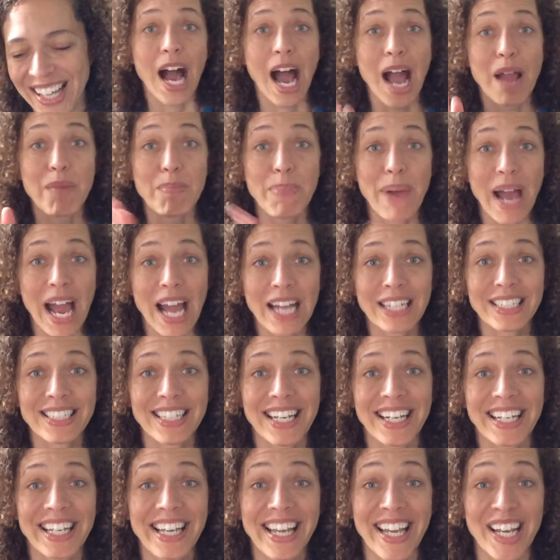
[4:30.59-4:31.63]
I backed
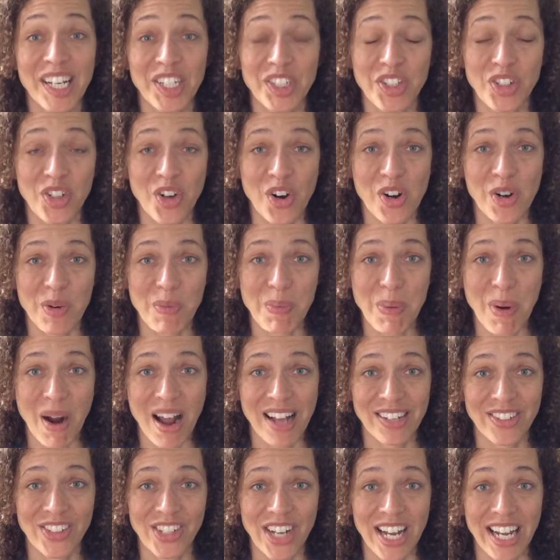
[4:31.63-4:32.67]
a Kickstarter
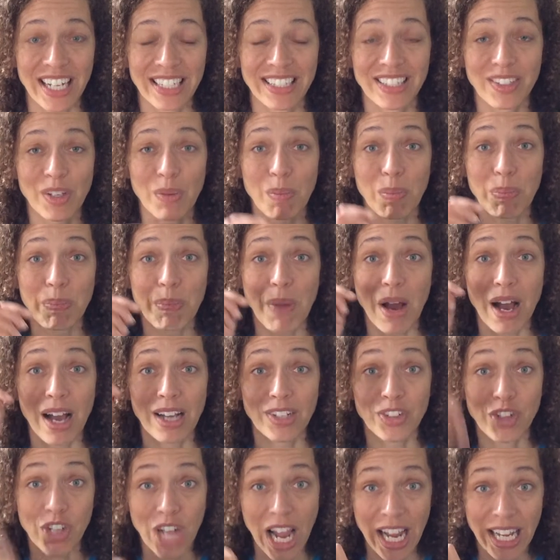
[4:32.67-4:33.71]
project.
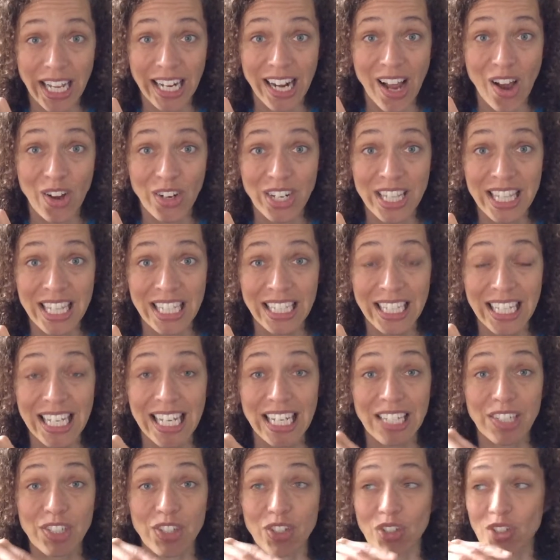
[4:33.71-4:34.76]
Check it out in the links.